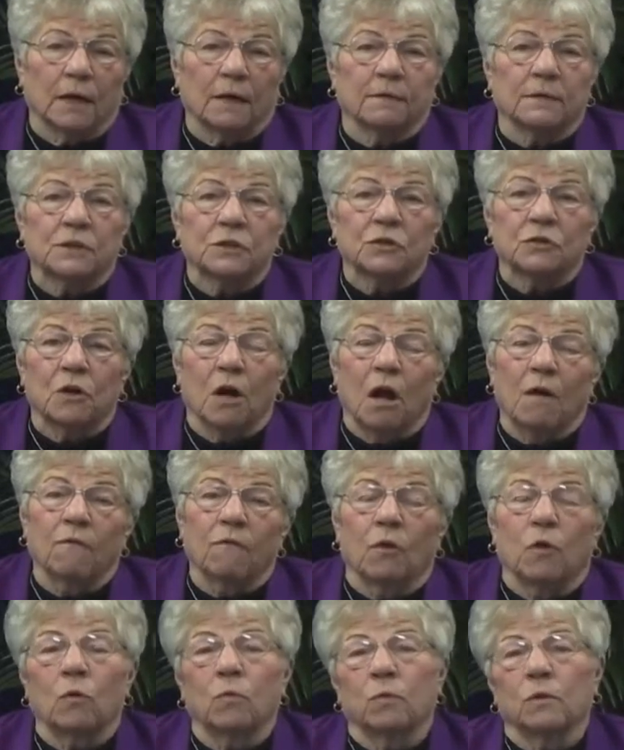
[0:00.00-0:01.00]
and the straw
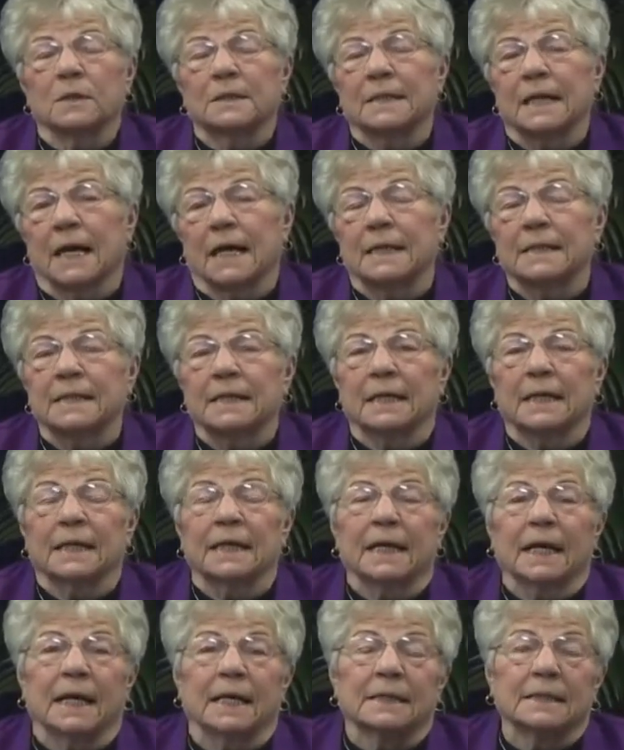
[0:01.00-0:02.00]
vote was 18
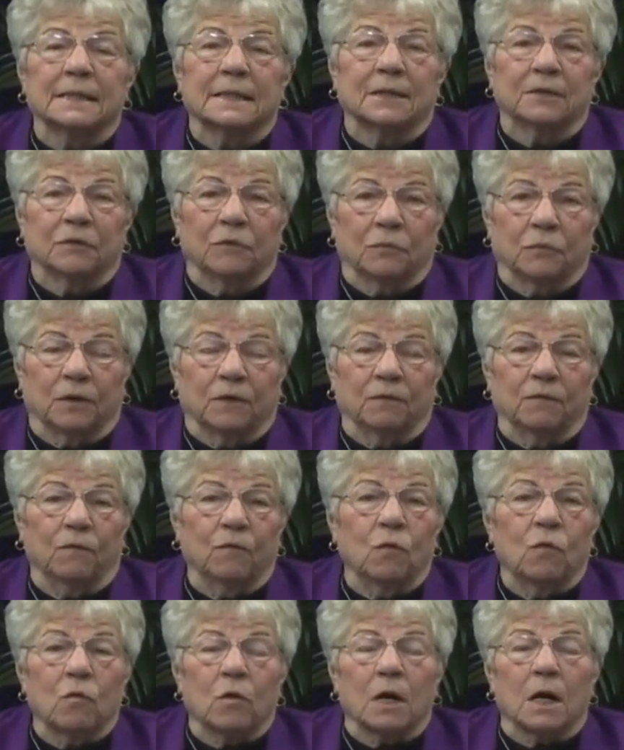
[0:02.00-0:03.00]
against and 3
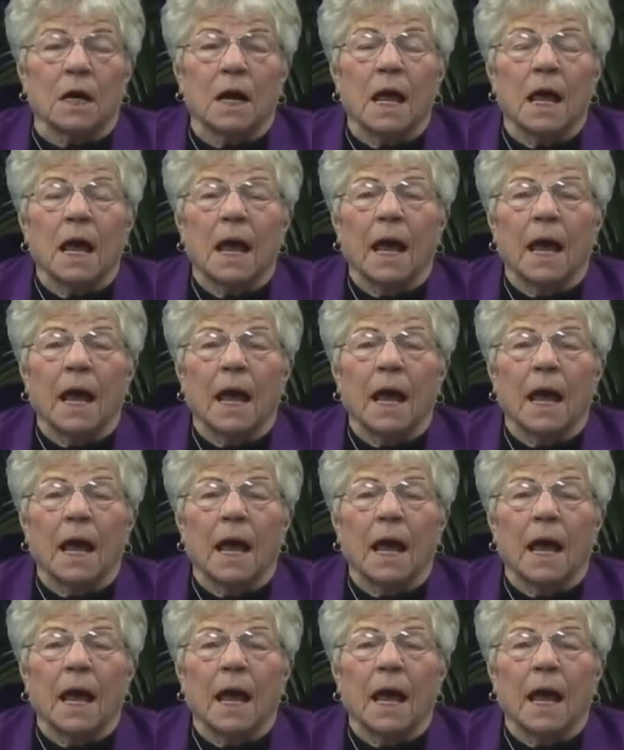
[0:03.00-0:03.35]
for.